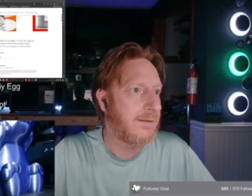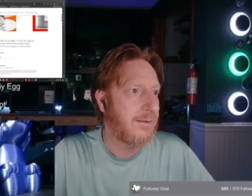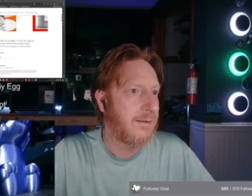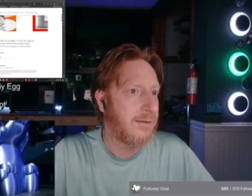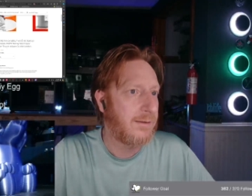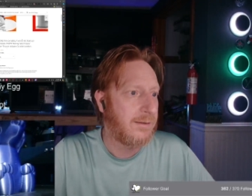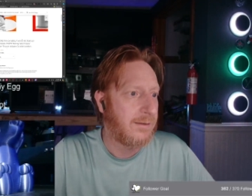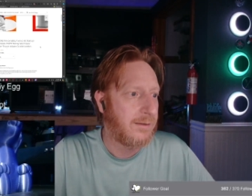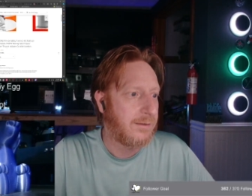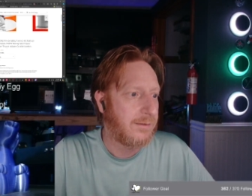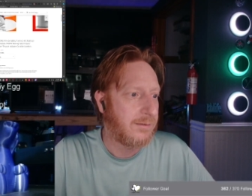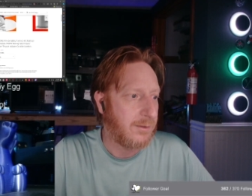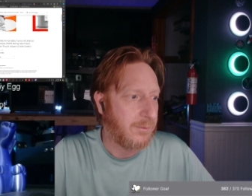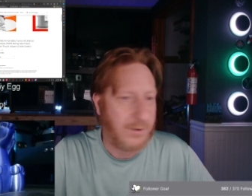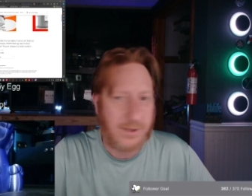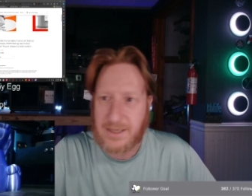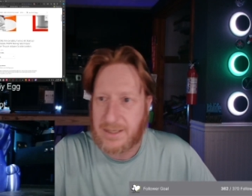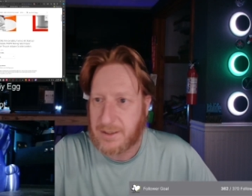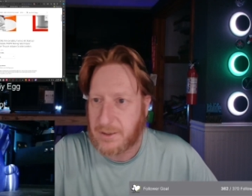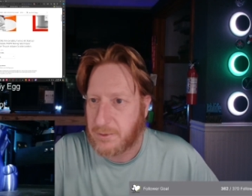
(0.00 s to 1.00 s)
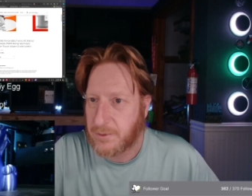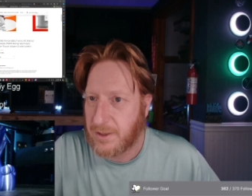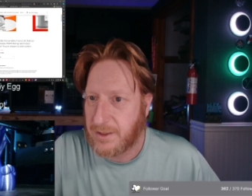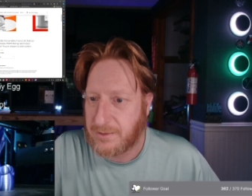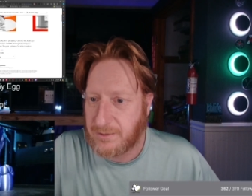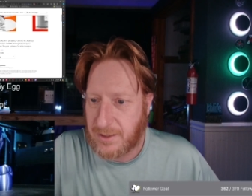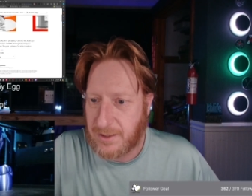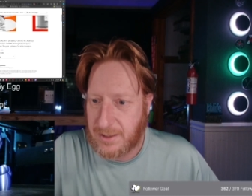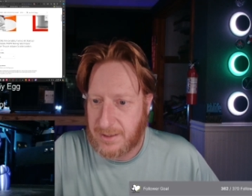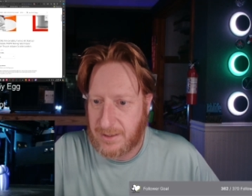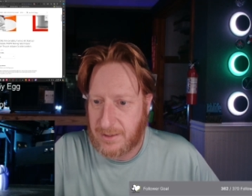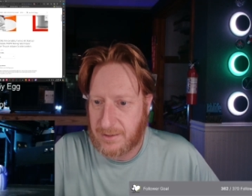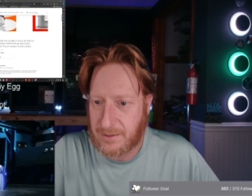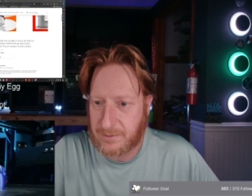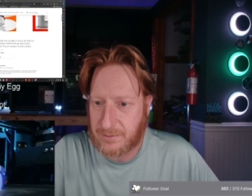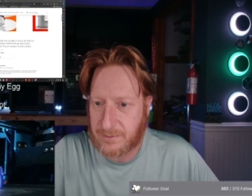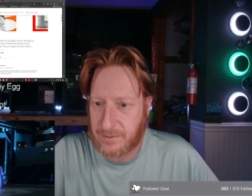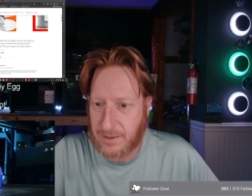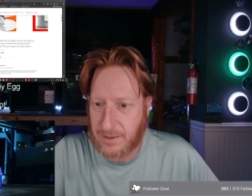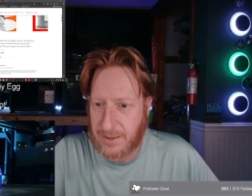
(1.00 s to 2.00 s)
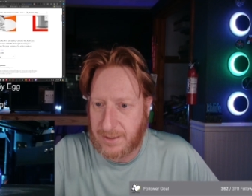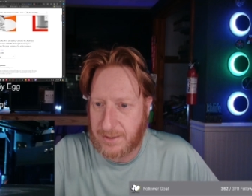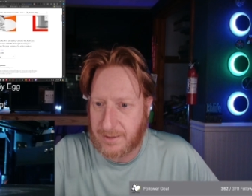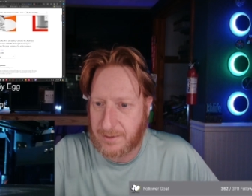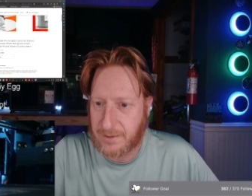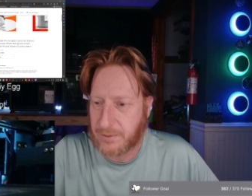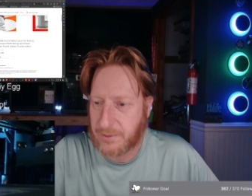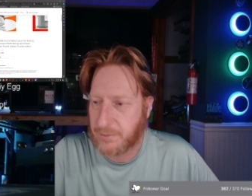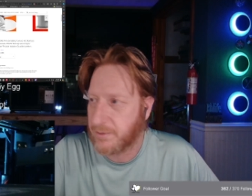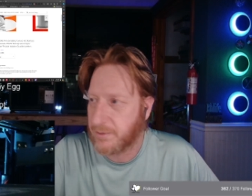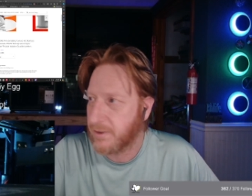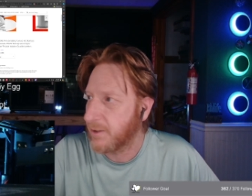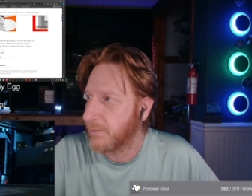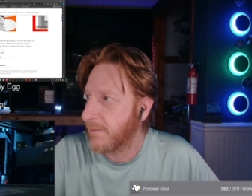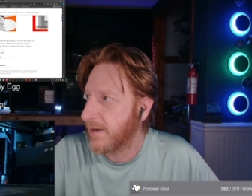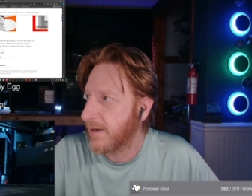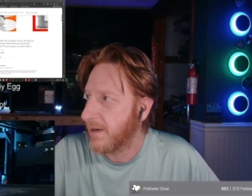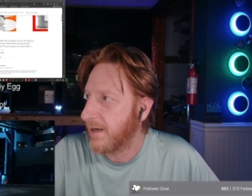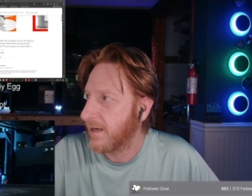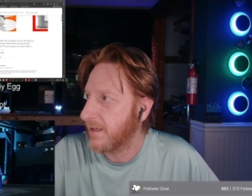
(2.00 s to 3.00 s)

So we're getting crazy ideas, 3D Medic.